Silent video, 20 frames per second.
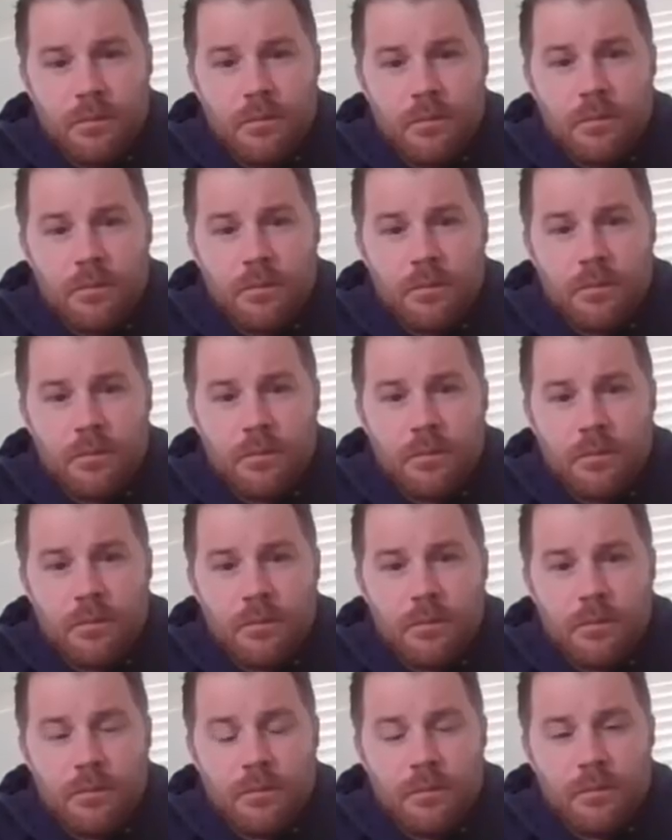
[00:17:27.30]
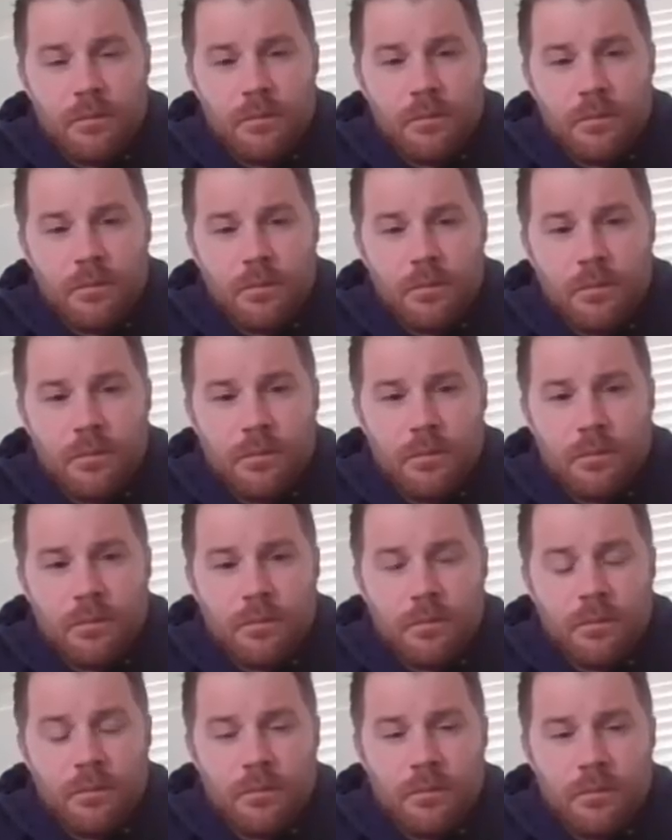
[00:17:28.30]

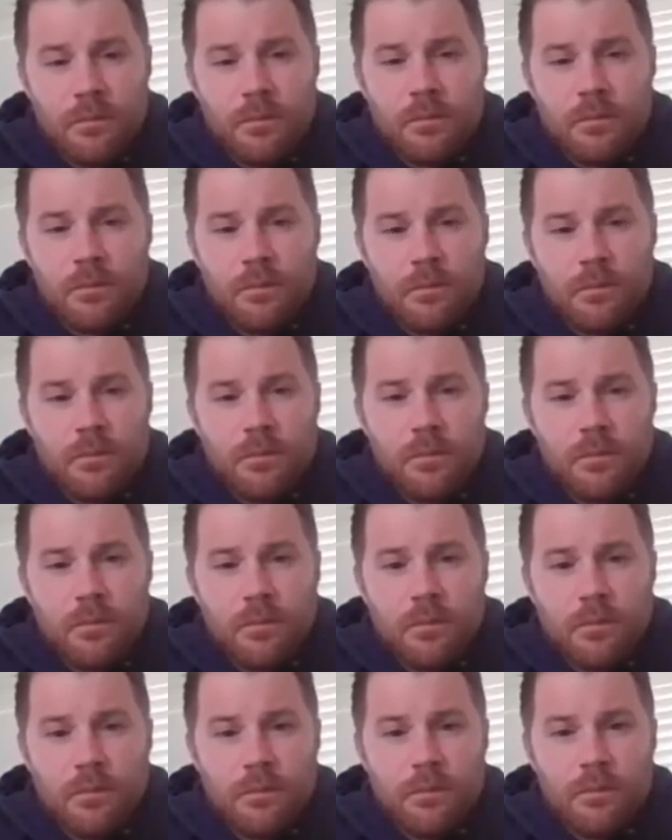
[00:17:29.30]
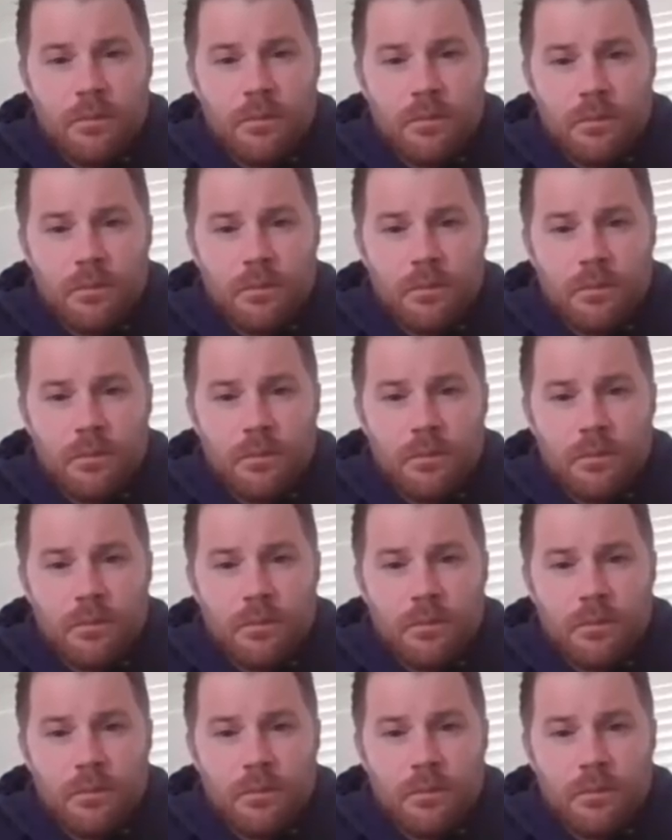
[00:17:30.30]
(not speaking)